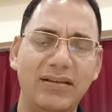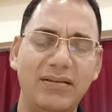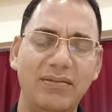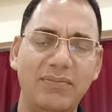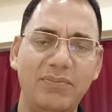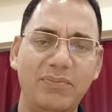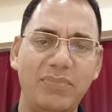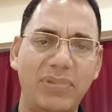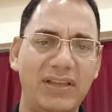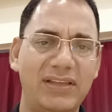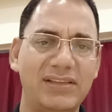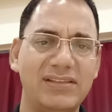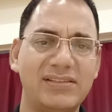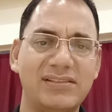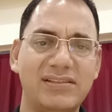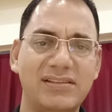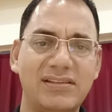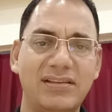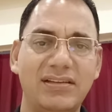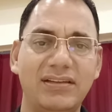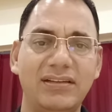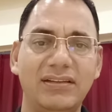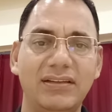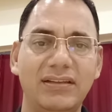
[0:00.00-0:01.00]
best
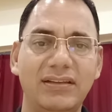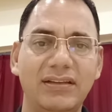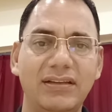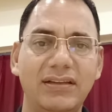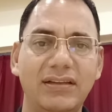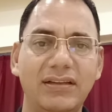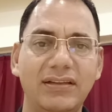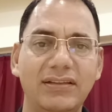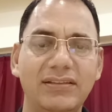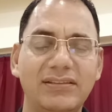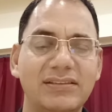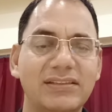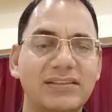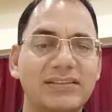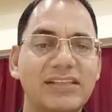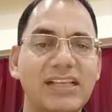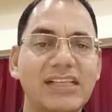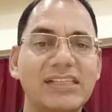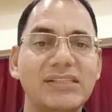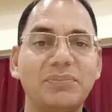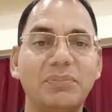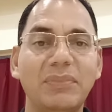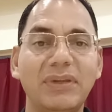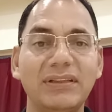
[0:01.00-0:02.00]

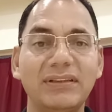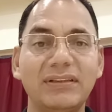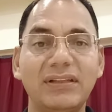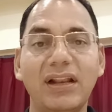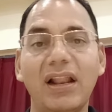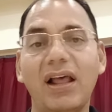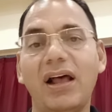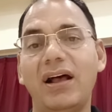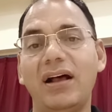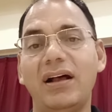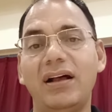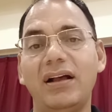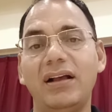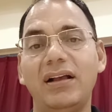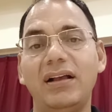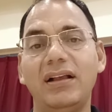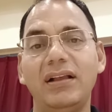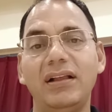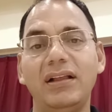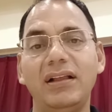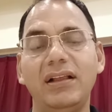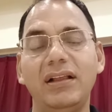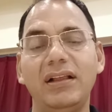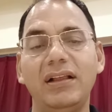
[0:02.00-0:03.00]
success mantra,
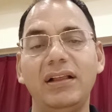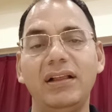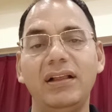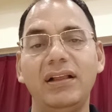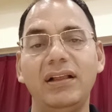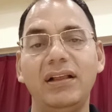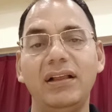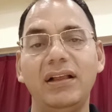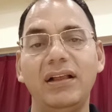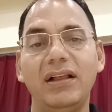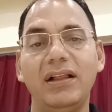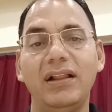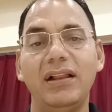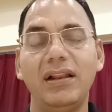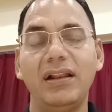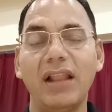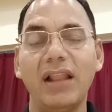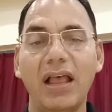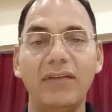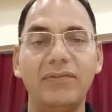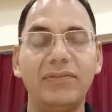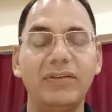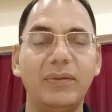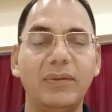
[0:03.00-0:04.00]

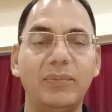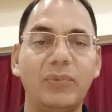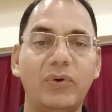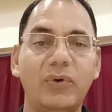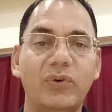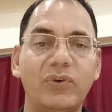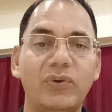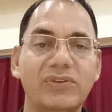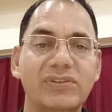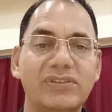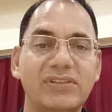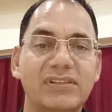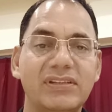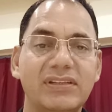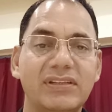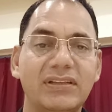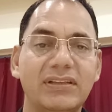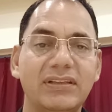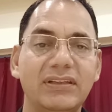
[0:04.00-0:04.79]
life reports.